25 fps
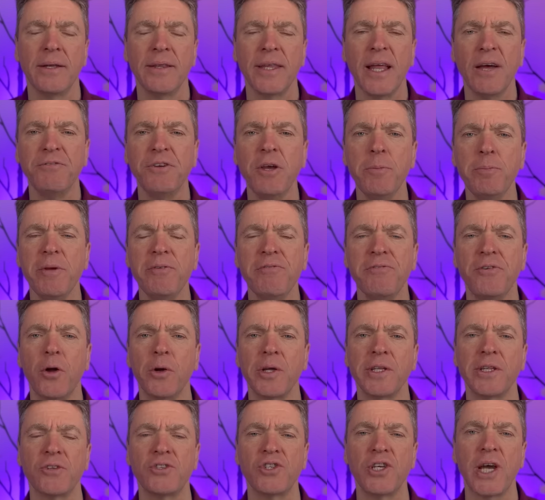Now, if you've been
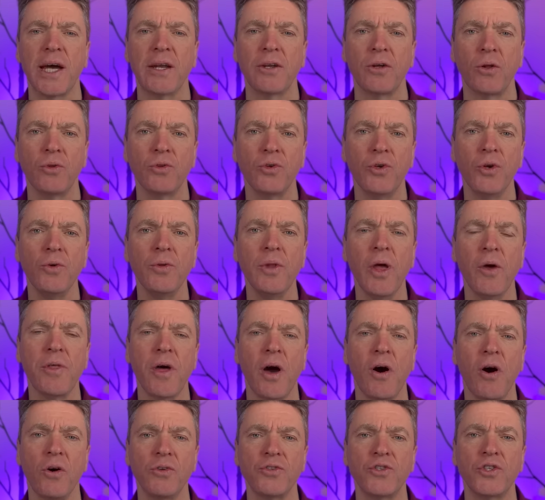following the channel, you'll know
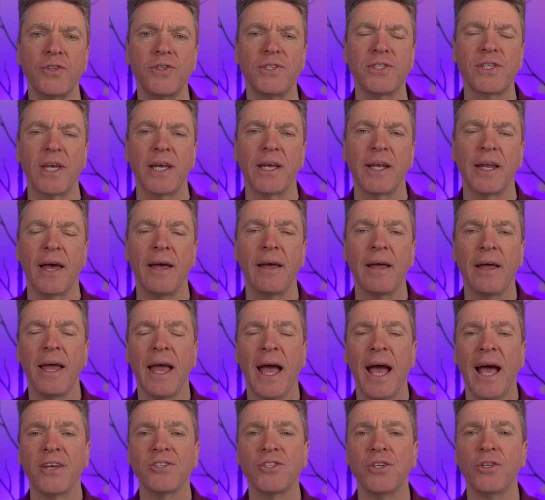that Argentina
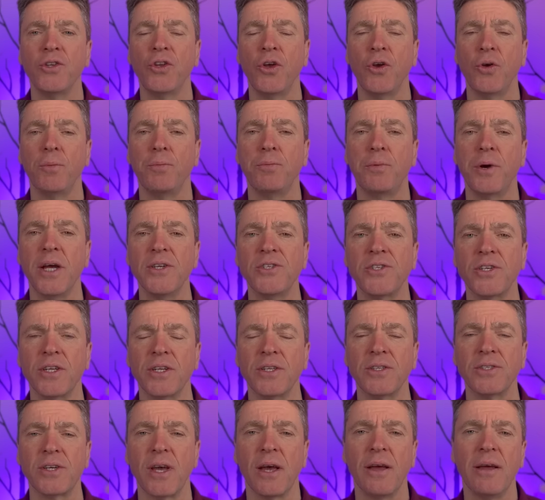has a new
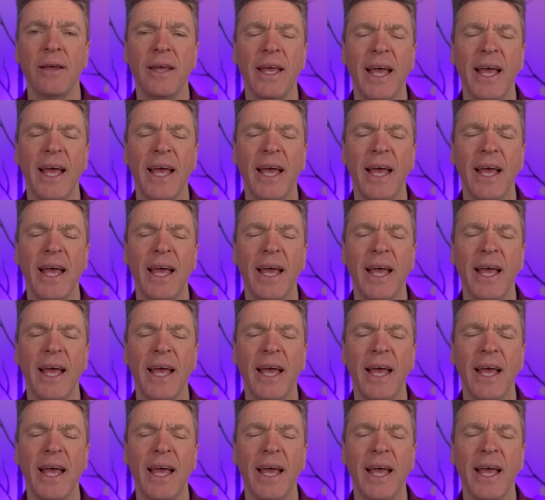president.